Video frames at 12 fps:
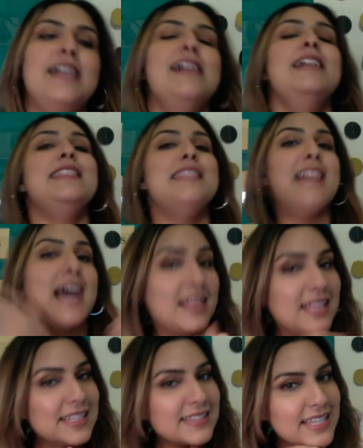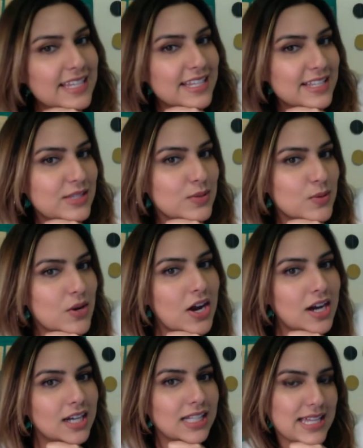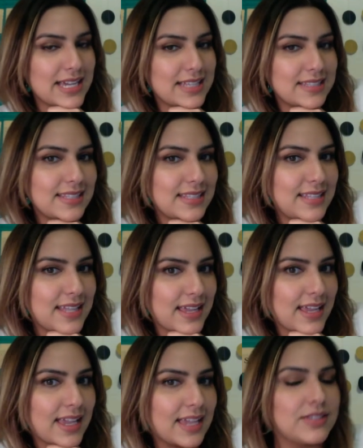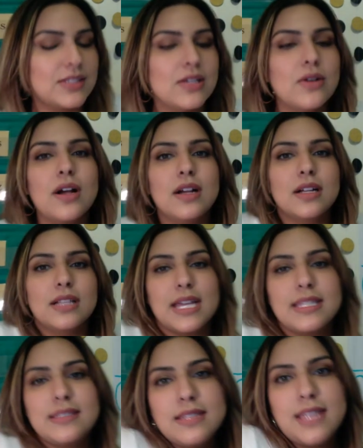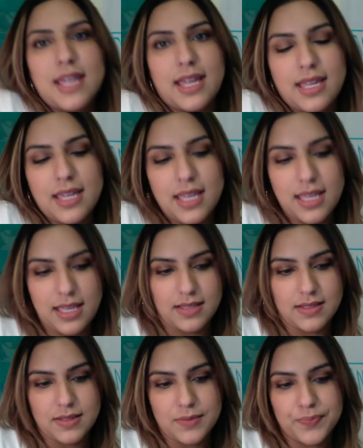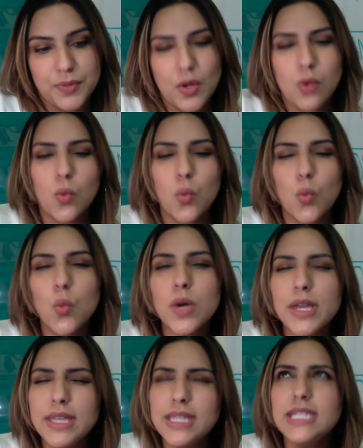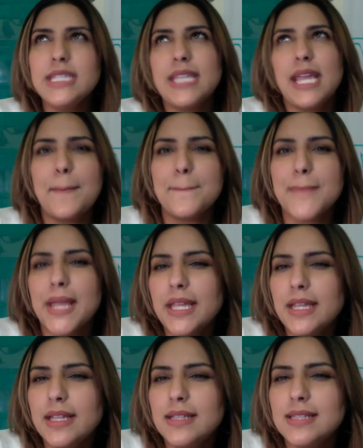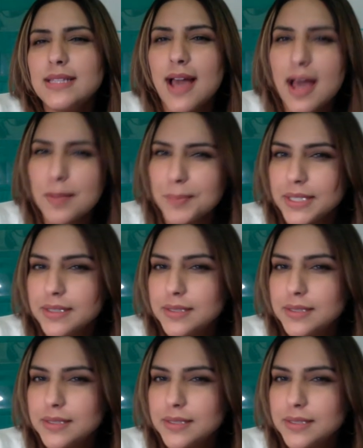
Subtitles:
Now let's get into our class today. So our class today is, what is a main topic?